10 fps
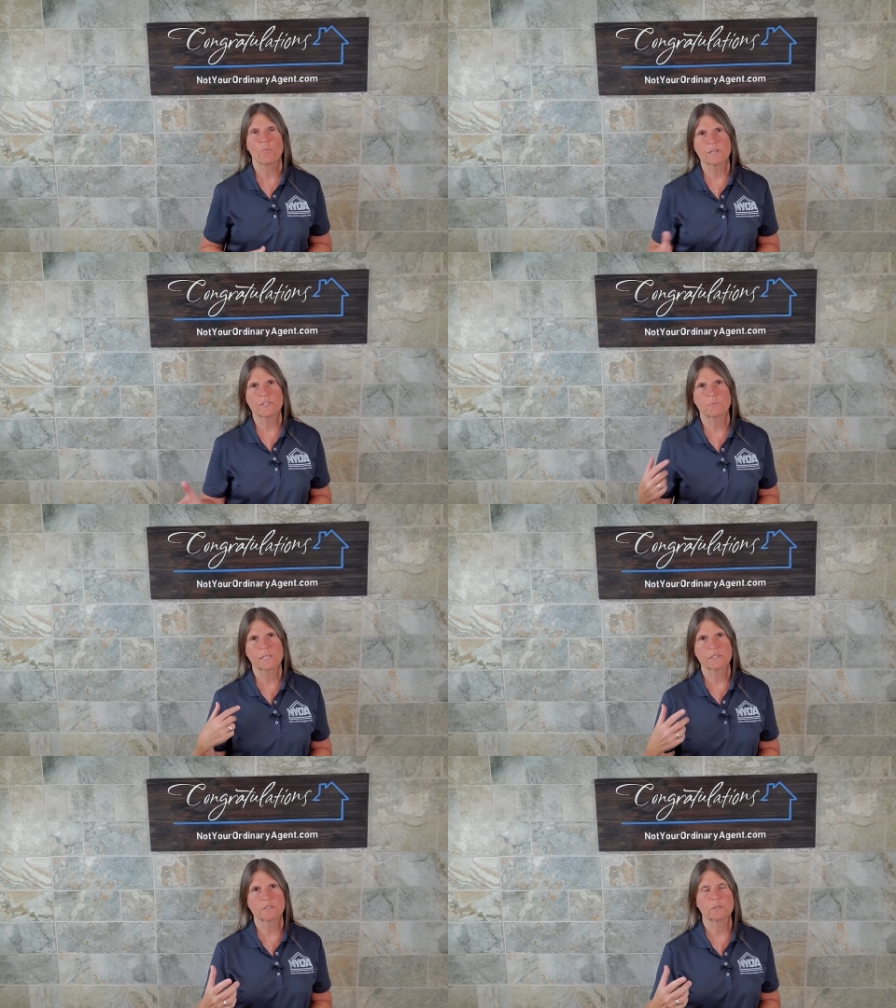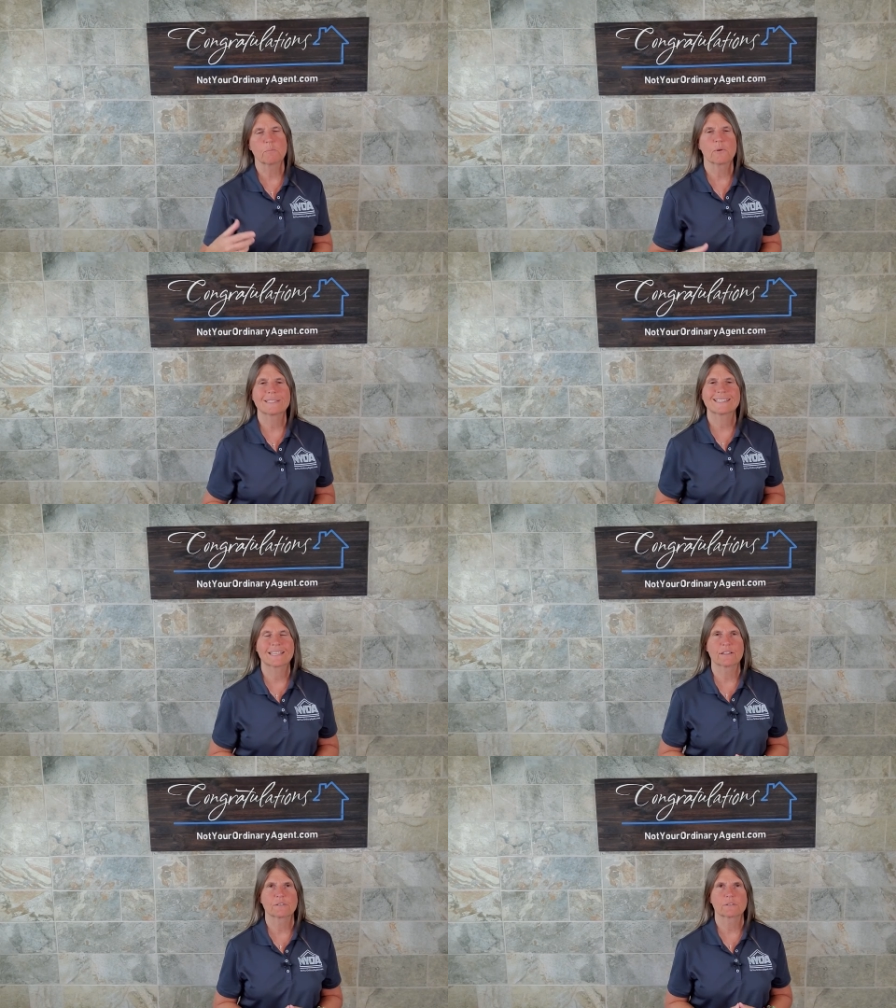once we get to the point
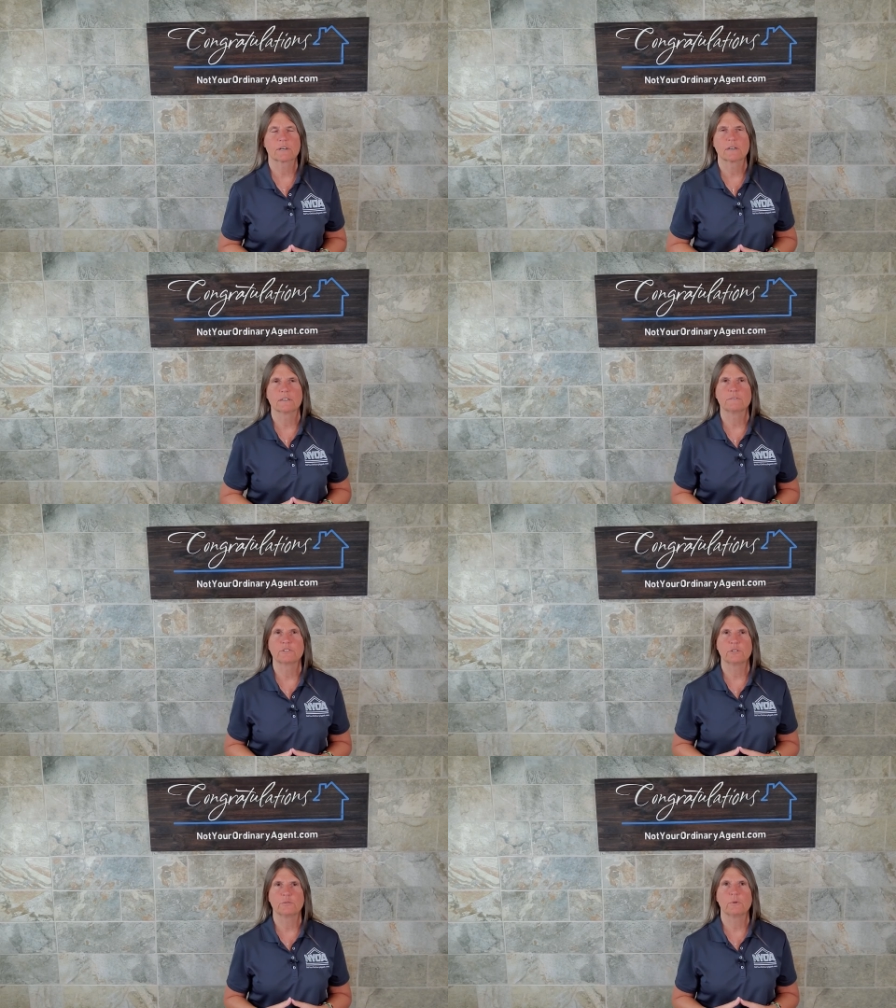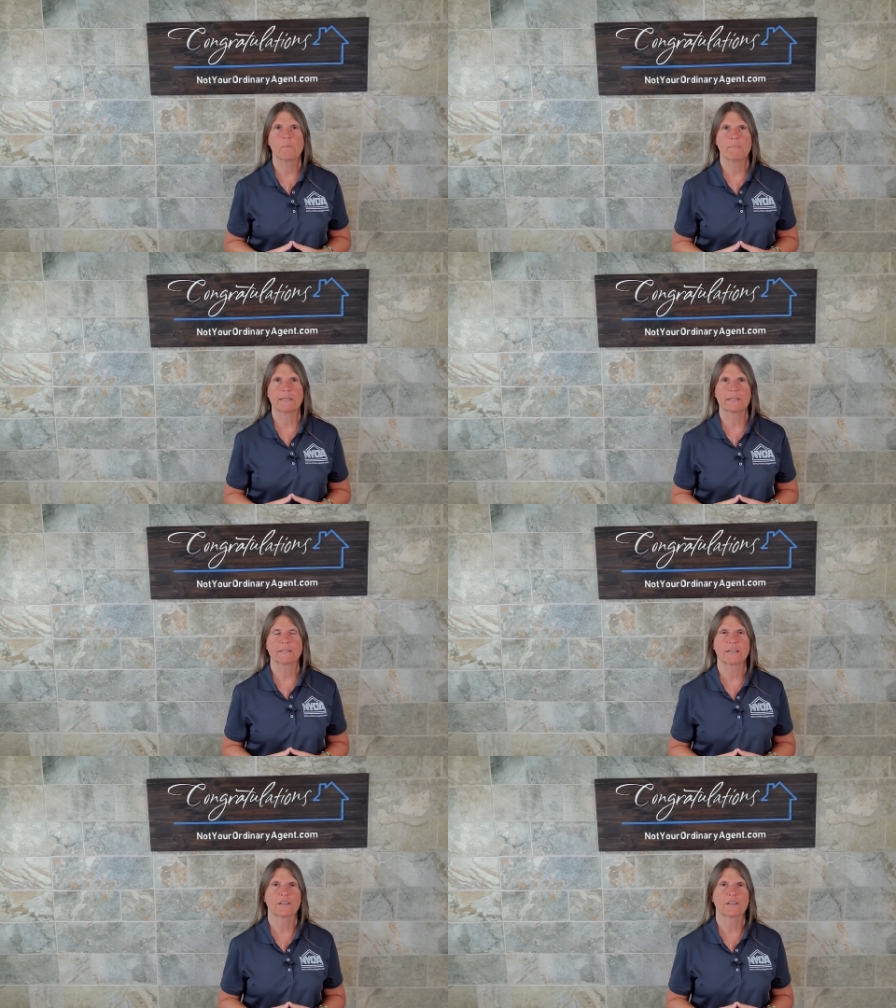together of you making an